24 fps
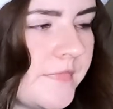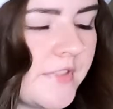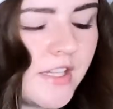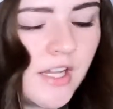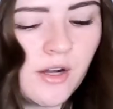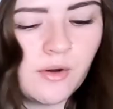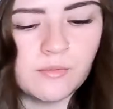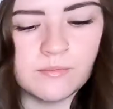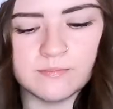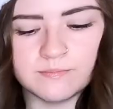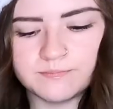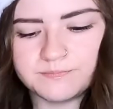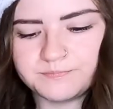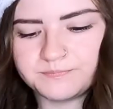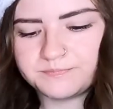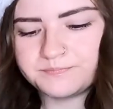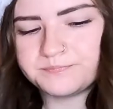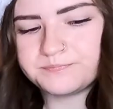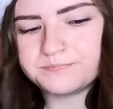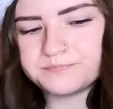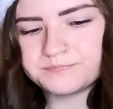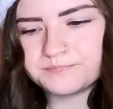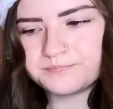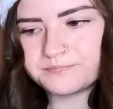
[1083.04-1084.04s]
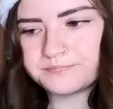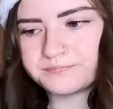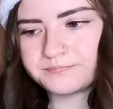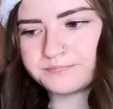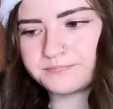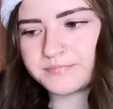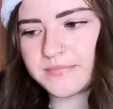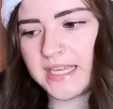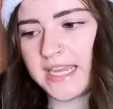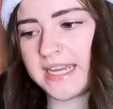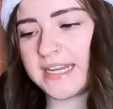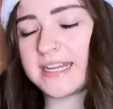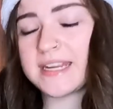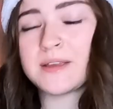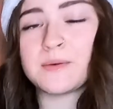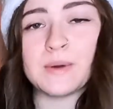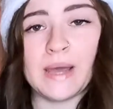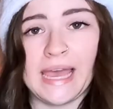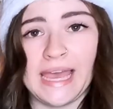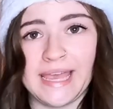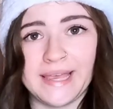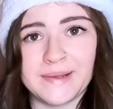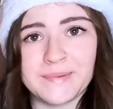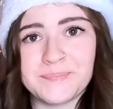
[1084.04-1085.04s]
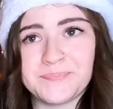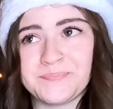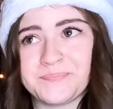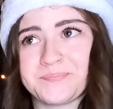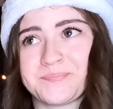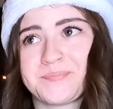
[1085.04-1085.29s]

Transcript: So, anyway,